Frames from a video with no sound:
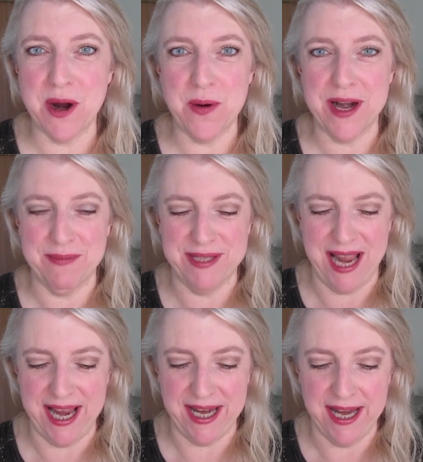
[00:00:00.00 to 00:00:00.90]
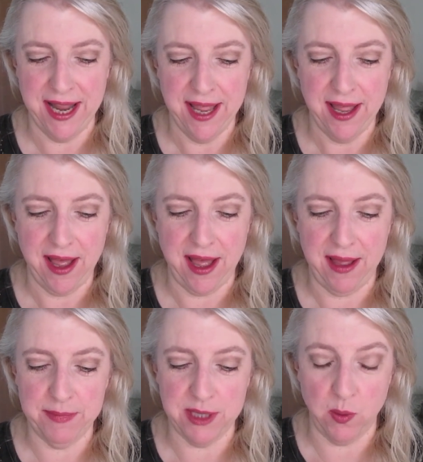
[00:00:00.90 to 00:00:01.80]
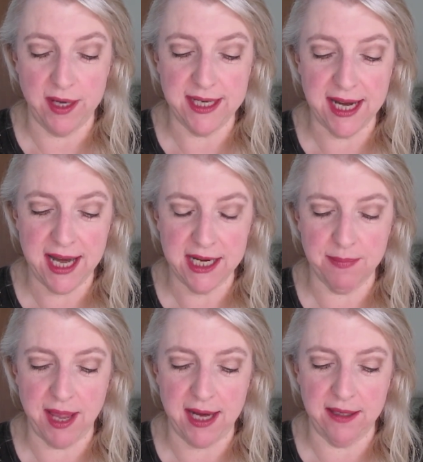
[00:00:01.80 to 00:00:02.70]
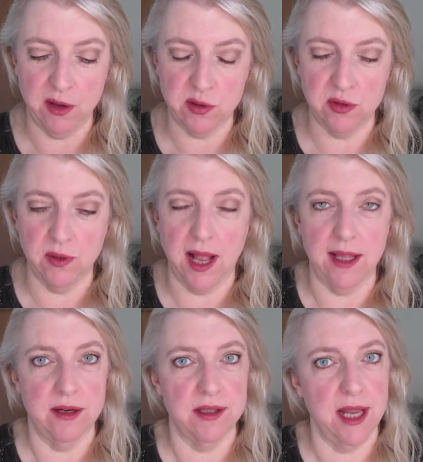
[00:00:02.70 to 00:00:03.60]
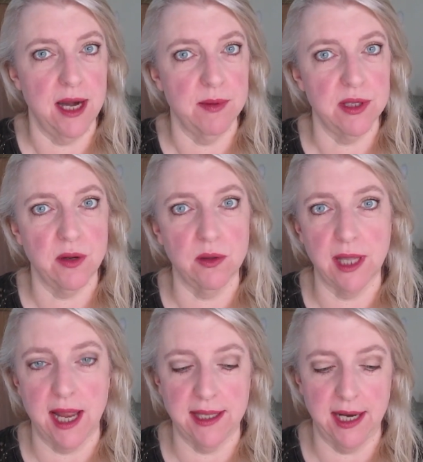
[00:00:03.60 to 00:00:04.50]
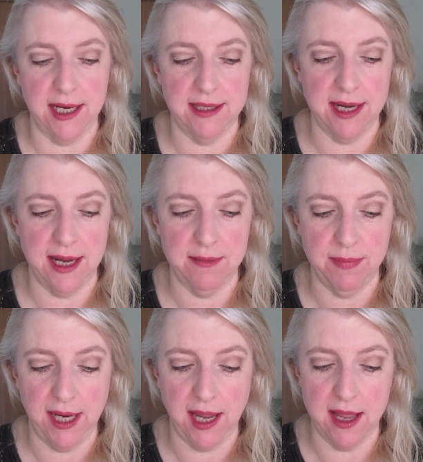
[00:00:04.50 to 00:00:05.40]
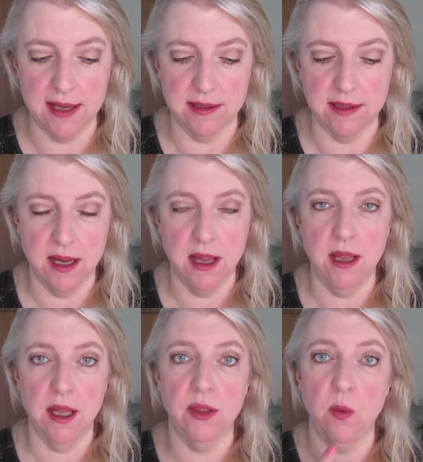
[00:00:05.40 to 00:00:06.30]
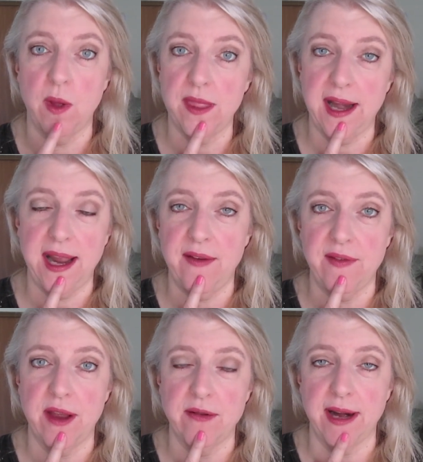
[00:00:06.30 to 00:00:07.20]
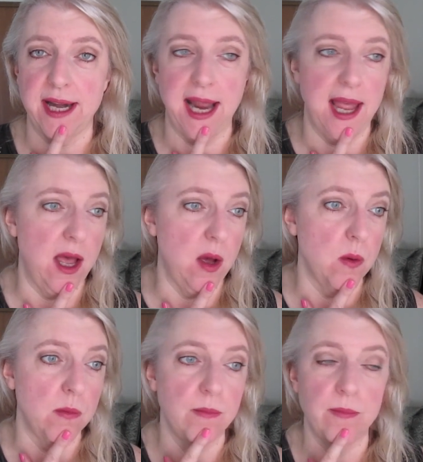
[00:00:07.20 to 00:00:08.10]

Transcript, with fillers: know what I'm saying. Um, so I did end up getting those two colors and I'm so glad that I did because the one that I have on right now,